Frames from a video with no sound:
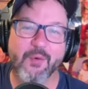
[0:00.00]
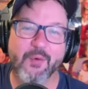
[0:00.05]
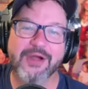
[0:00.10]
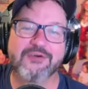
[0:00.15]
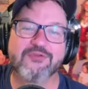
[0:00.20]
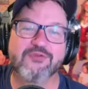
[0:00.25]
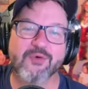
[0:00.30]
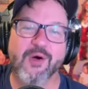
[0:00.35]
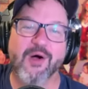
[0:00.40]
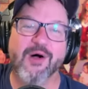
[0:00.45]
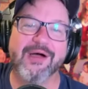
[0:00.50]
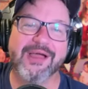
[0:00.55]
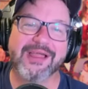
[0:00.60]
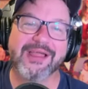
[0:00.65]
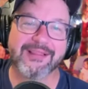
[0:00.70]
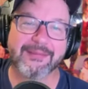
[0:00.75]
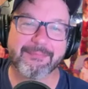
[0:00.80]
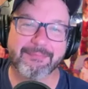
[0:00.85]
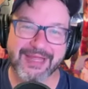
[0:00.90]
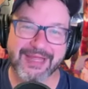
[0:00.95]
one
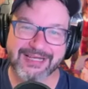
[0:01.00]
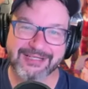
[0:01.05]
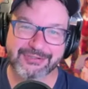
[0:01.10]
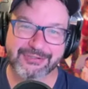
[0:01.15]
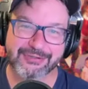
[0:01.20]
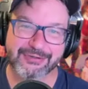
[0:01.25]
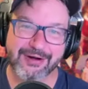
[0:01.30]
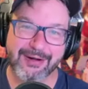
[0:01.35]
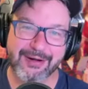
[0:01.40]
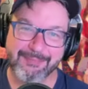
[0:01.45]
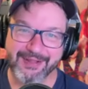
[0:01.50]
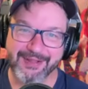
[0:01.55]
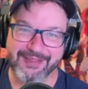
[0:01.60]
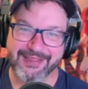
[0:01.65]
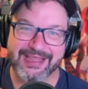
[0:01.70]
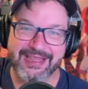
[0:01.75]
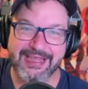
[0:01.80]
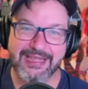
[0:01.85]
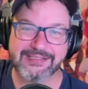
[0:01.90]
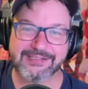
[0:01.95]
drawing the picture up on
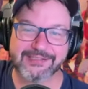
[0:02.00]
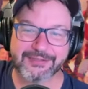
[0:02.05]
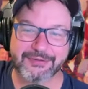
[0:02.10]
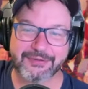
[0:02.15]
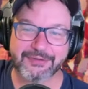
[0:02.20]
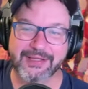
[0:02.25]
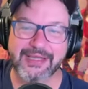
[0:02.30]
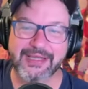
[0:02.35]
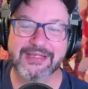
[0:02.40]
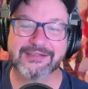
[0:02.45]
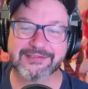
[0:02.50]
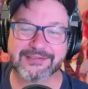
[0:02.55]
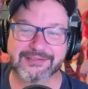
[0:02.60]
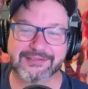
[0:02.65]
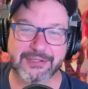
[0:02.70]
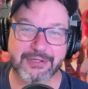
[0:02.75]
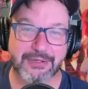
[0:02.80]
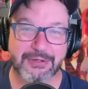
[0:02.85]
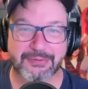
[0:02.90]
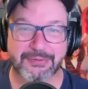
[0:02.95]
the easel is
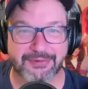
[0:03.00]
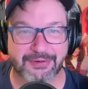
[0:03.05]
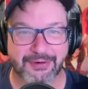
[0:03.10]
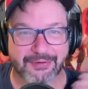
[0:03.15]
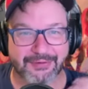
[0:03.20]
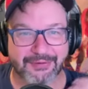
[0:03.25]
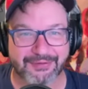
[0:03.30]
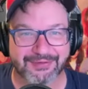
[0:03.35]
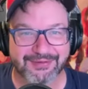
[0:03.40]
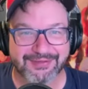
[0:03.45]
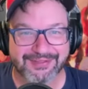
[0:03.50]
the nude girl.